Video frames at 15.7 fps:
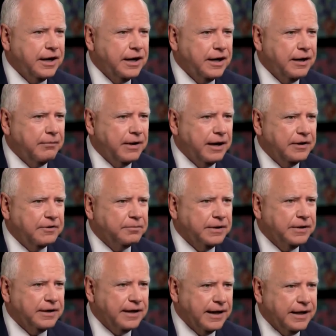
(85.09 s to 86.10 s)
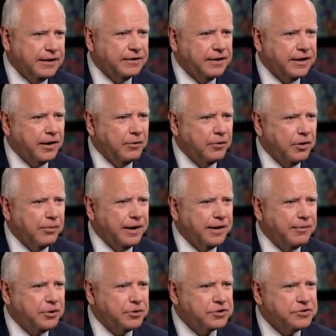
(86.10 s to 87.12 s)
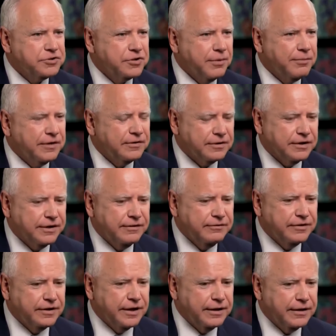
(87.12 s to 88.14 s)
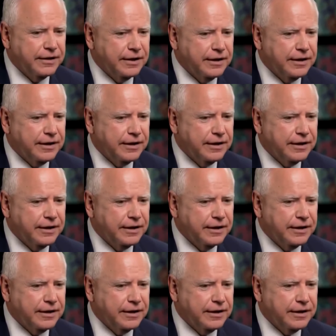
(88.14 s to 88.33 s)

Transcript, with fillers: Um, I speak candidly. I wear my emotions on my sleeves, and